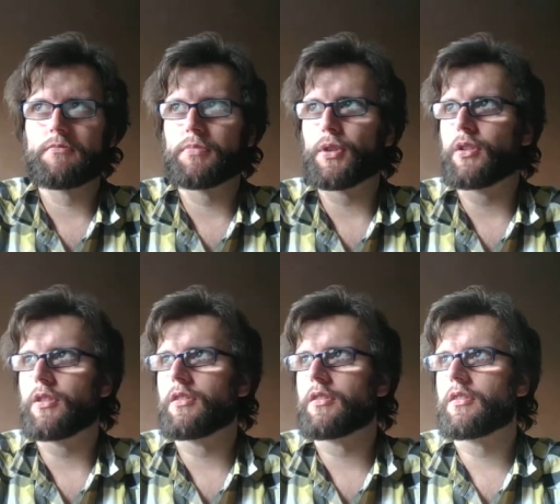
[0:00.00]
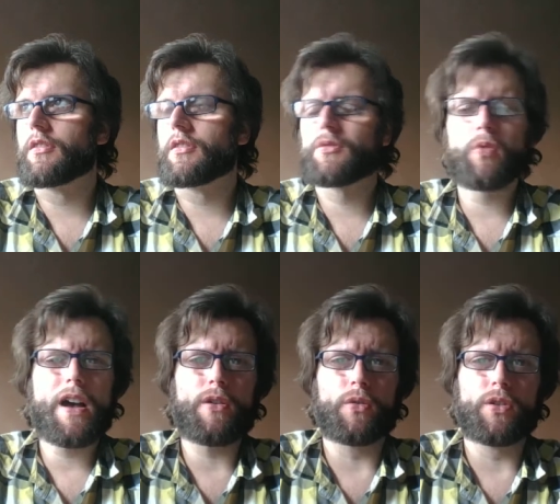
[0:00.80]
But as
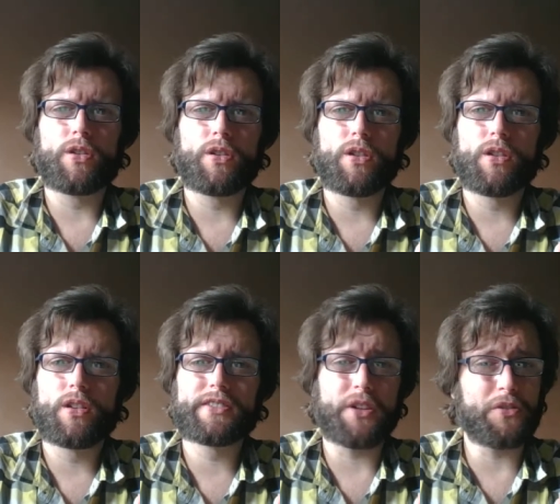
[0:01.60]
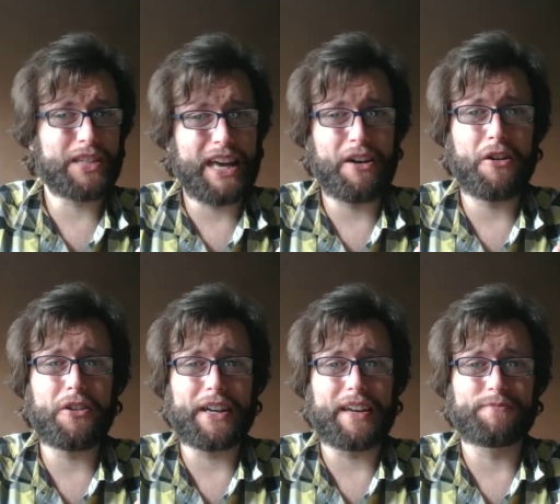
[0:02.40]
well, it's starting to get
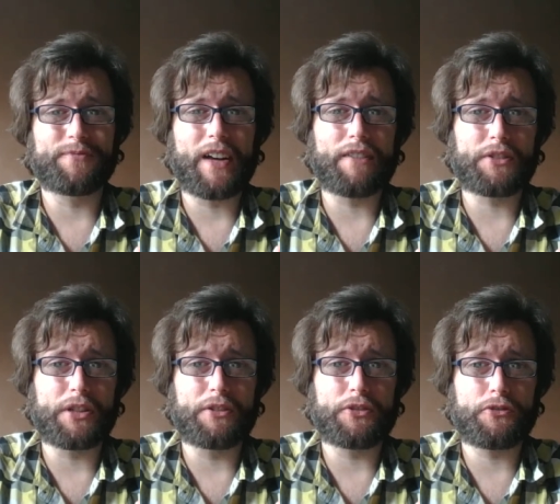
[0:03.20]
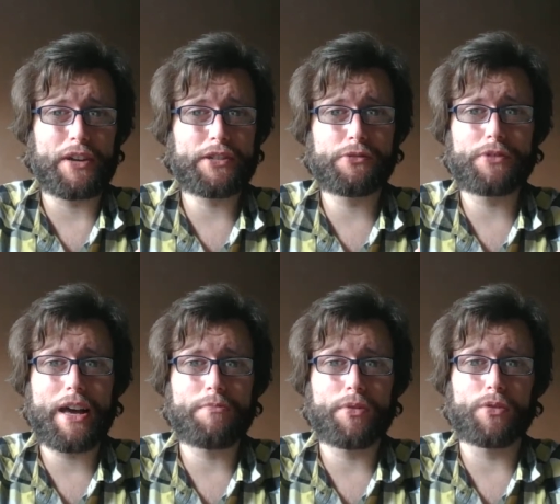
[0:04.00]
hot again after the torrential
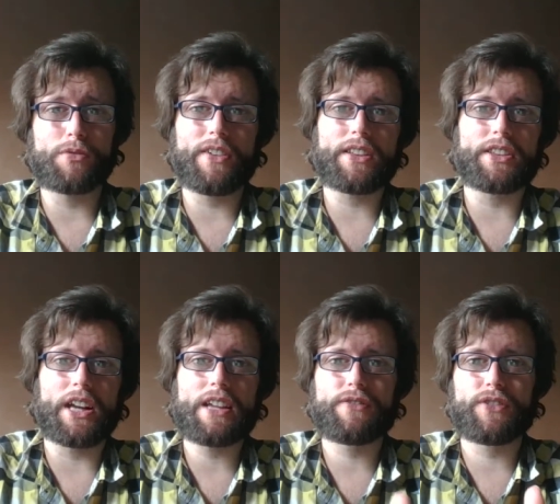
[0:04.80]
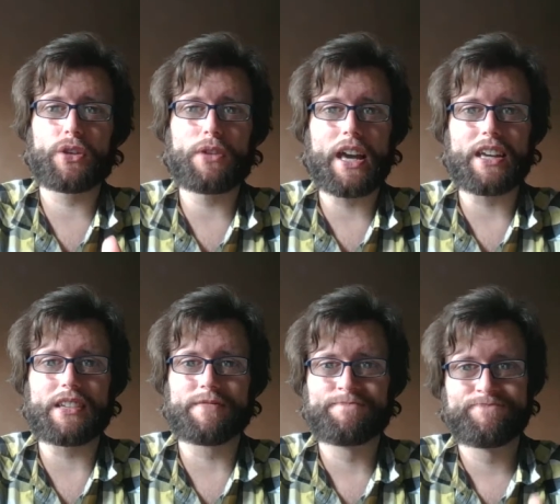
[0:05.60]
downpour we've had the last few
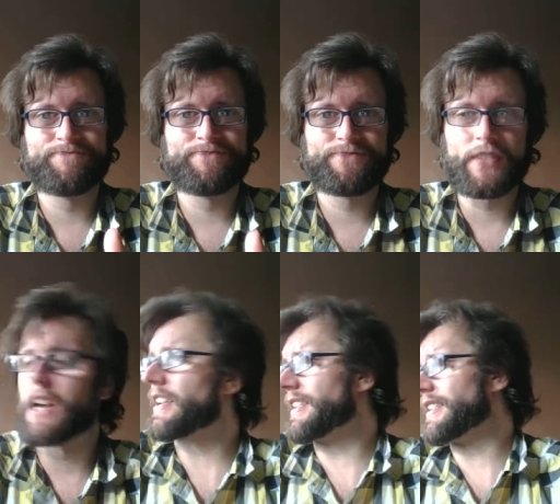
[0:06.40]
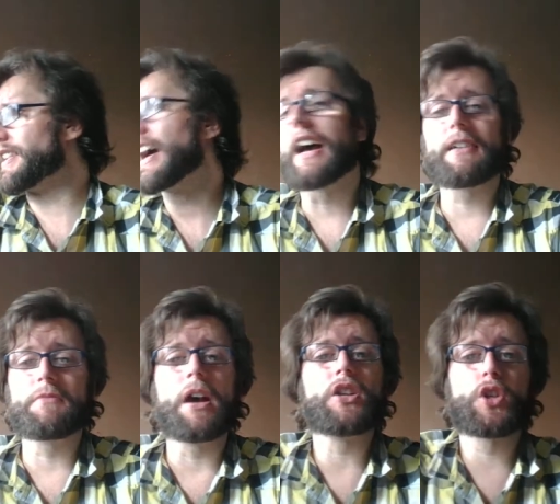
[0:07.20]
days. And
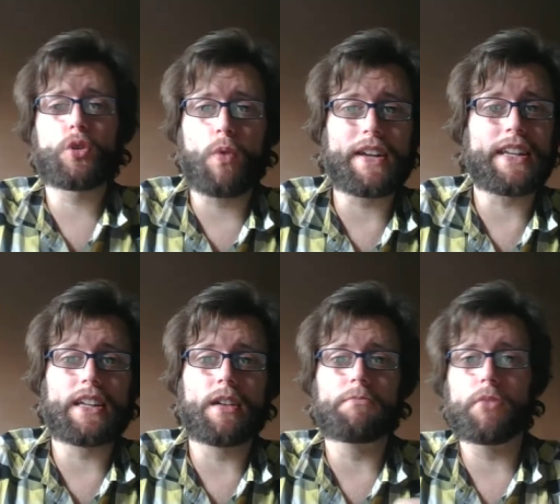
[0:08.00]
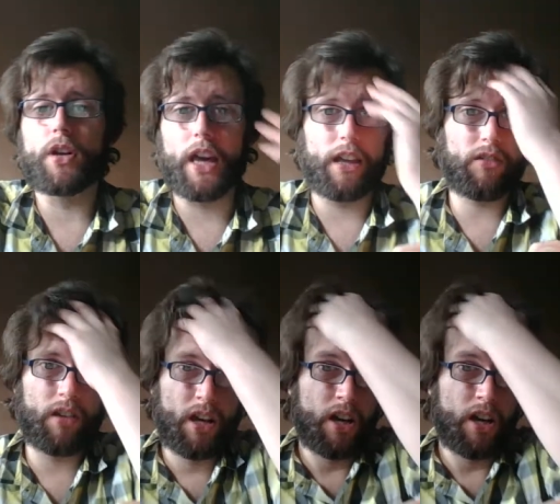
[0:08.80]
I'm sweating buckets.